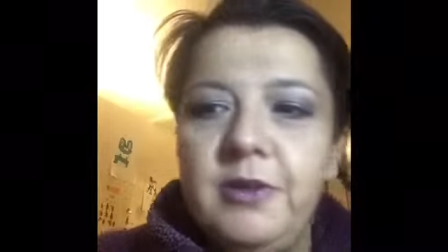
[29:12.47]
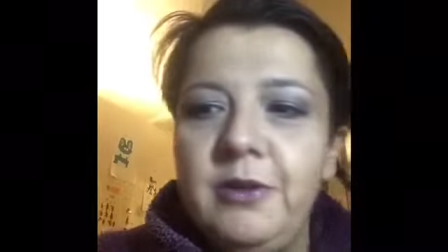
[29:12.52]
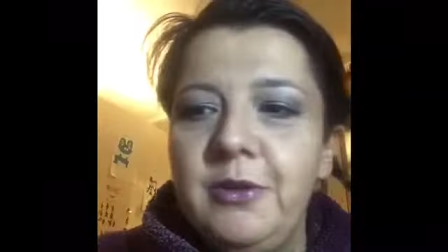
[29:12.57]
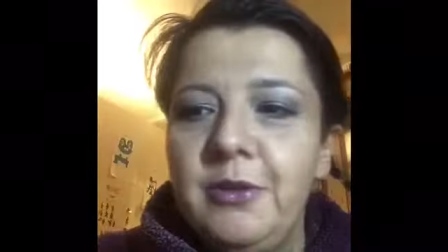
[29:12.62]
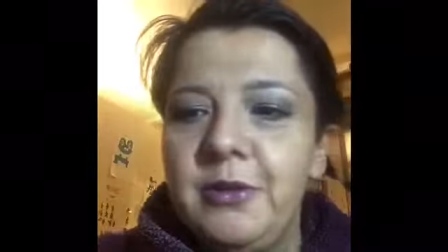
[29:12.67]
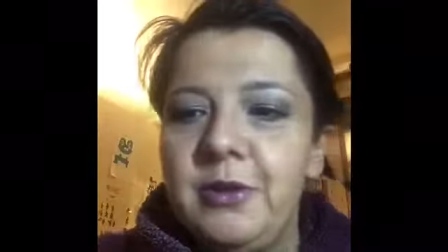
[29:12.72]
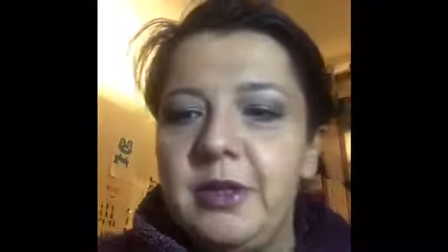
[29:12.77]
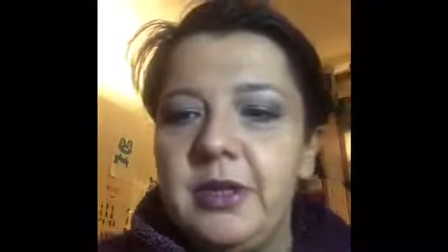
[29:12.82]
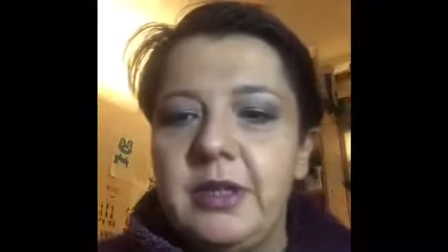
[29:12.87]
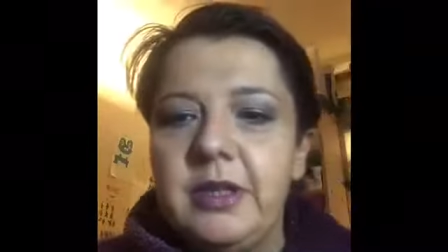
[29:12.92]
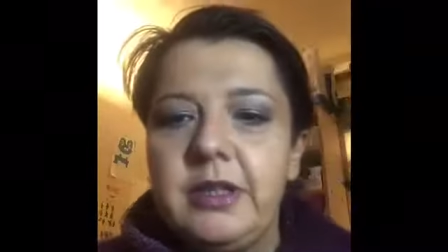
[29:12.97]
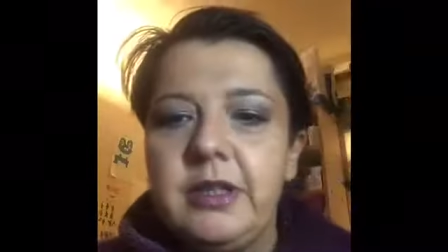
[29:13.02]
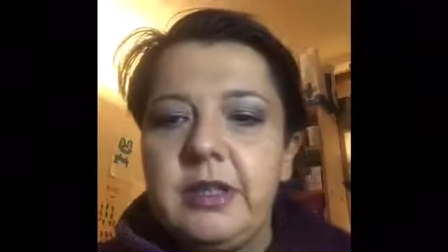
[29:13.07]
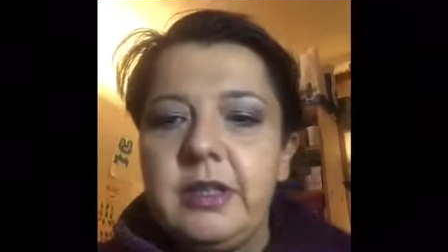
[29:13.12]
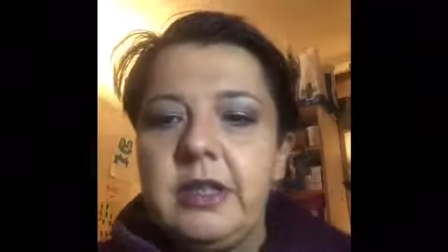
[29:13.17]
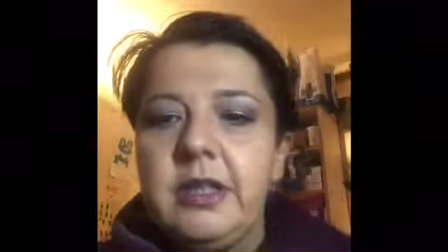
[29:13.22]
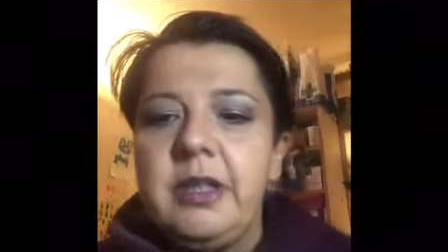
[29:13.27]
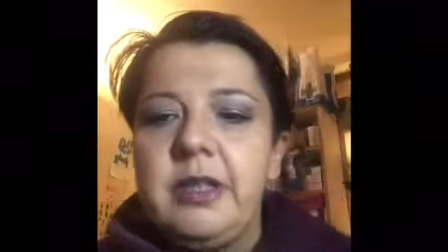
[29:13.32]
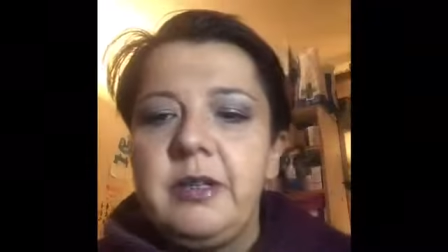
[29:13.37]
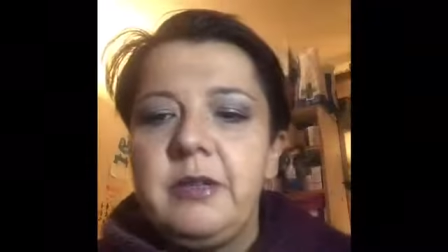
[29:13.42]
look,
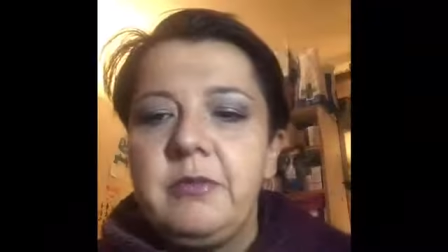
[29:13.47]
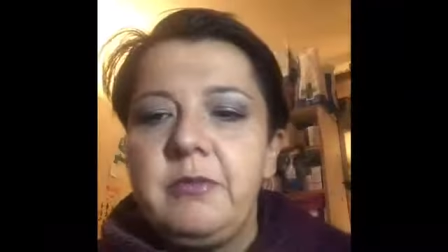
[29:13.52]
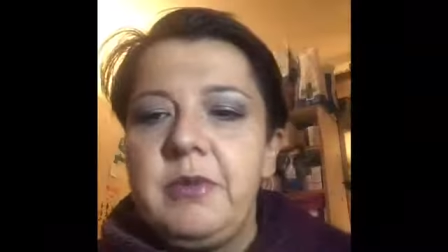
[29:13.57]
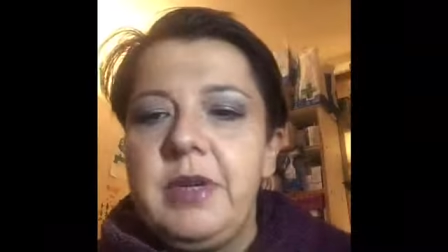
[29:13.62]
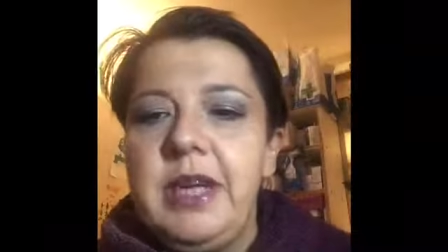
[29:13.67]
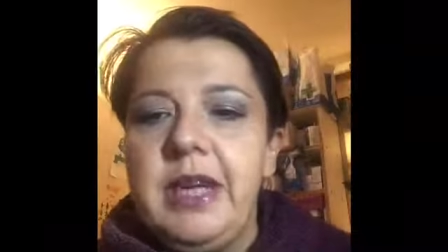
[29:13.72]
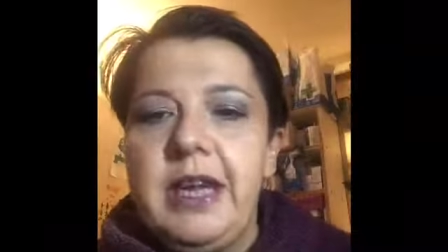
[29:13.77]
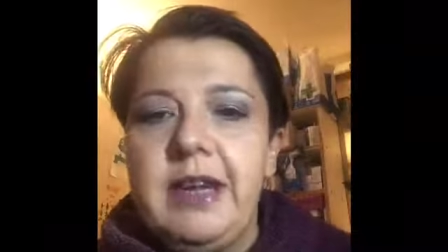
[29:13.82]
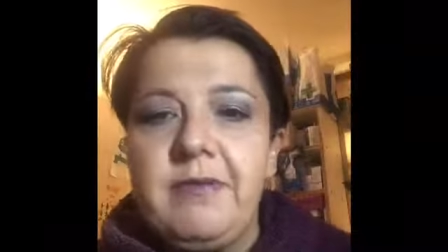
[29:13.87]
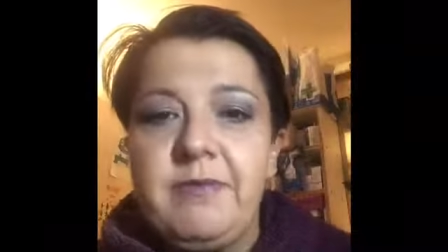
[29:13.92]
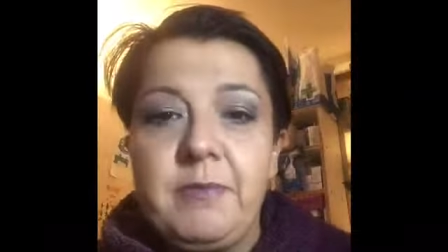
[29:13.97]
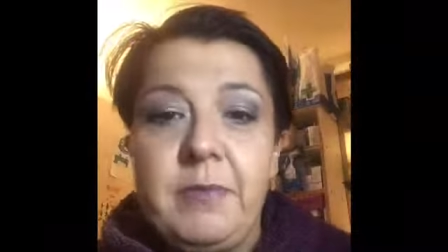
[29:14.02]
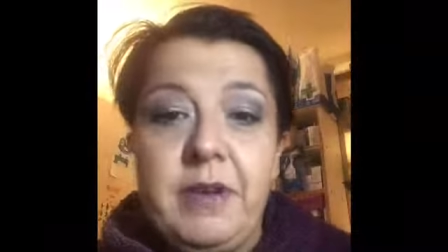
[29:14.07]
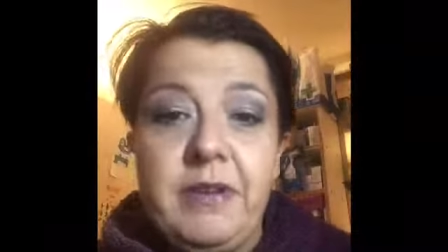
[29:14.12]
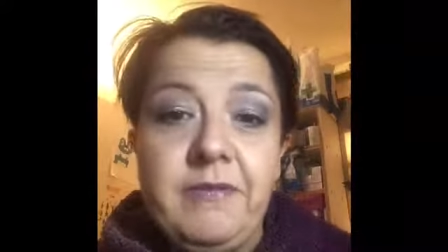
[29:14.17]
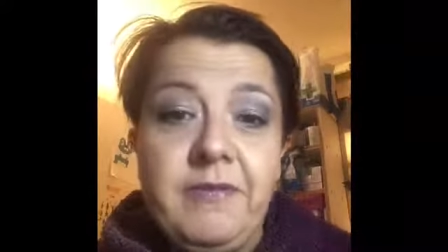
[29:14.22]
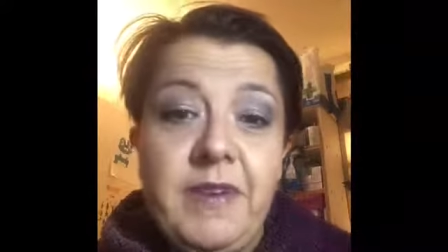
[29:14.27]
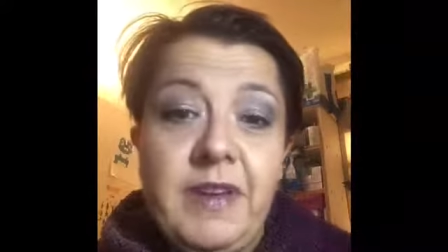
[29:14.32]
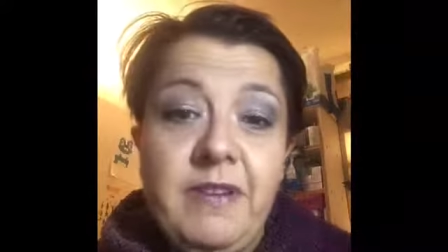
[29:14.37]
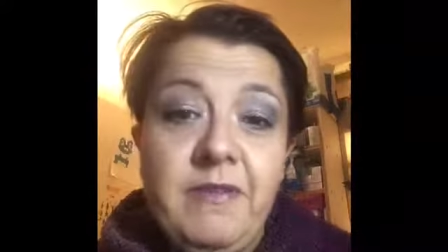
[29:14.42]
we have
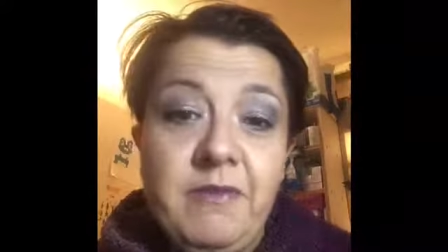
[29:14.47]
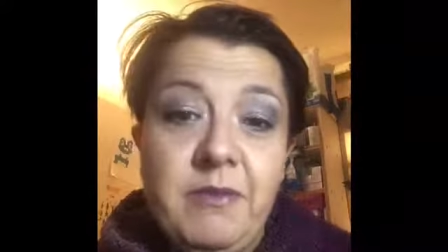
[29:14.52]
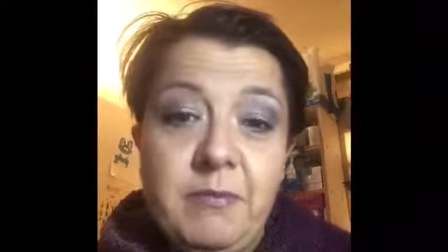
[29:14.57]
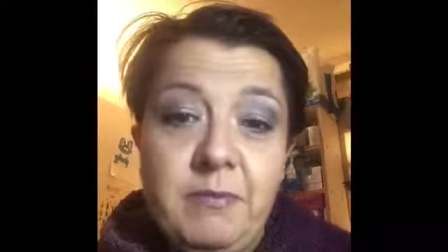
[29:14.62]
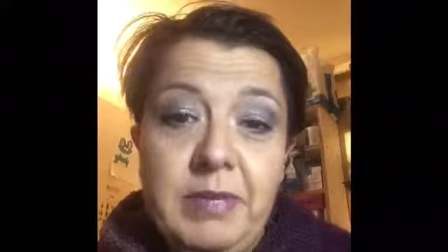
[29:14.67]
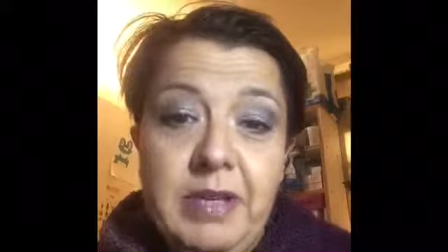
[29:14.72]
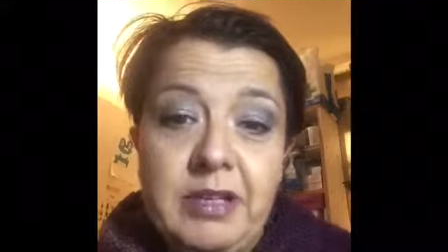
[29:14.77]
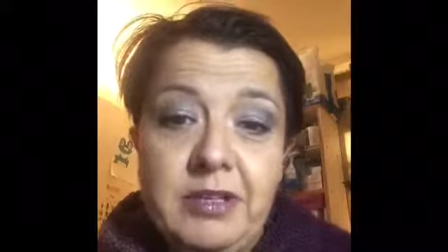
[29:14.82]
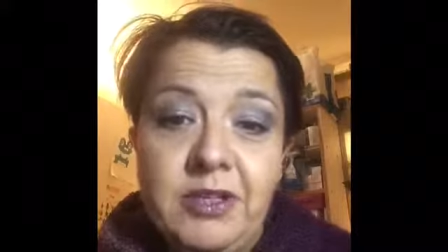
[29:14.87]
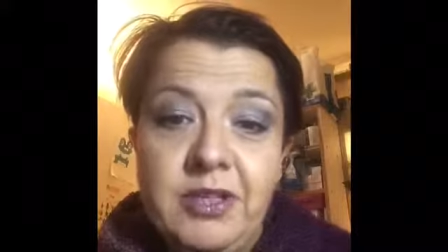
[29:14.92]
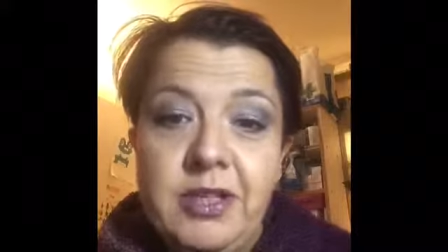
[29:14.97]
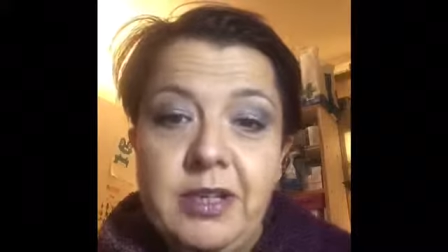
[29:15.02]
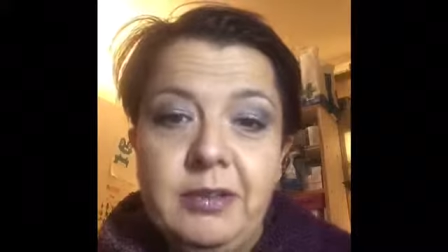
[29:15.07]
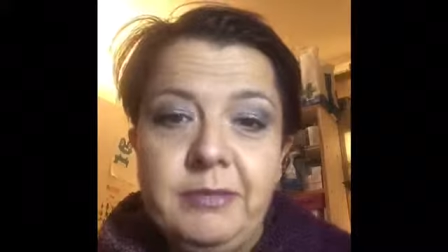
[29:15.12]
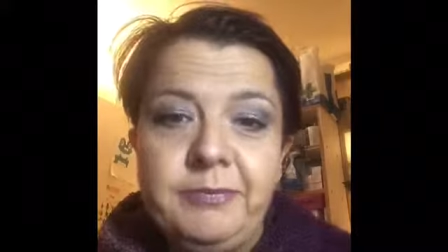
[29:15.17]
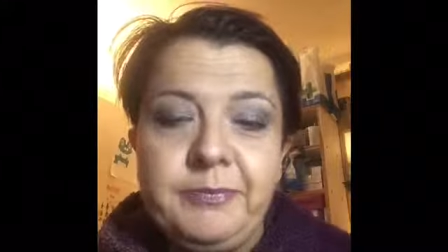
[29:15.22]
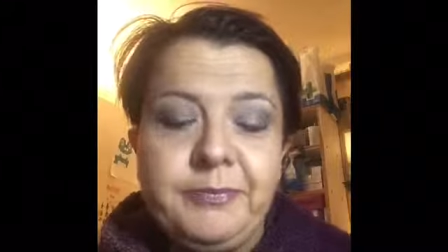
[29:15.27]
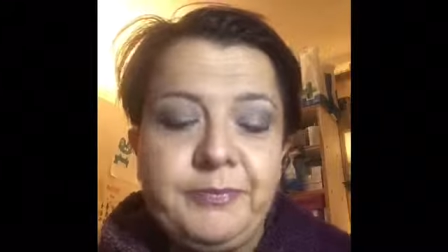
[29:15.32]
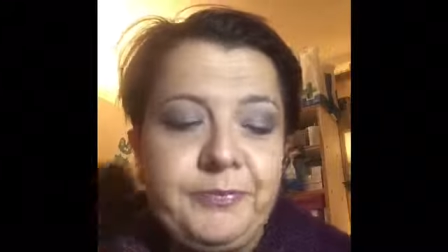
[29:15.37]
my favourite blusher,